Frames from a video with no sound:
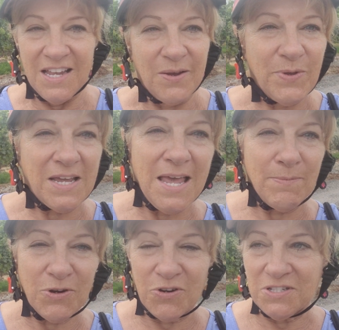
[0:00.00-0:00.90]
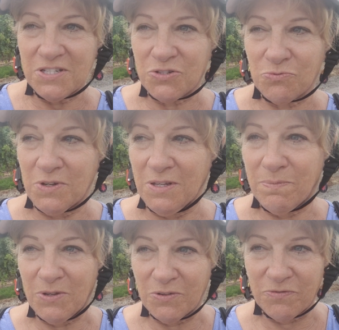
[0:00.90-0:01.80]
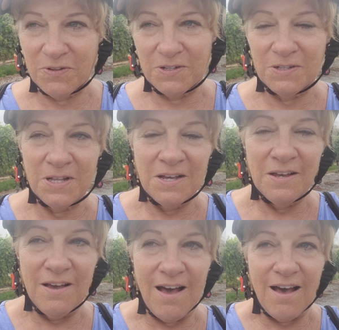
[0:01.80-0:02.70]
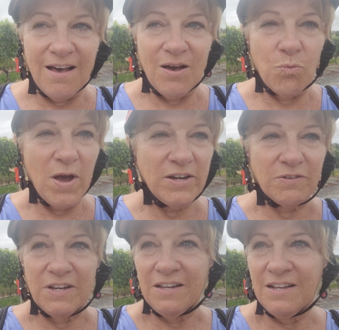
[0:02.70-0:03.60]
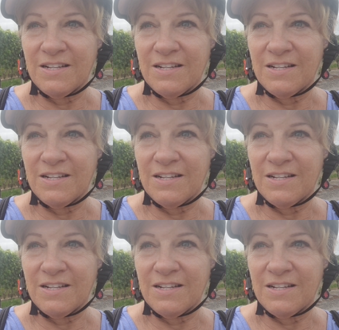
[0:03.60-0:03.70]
And we came across this really beautiful winery.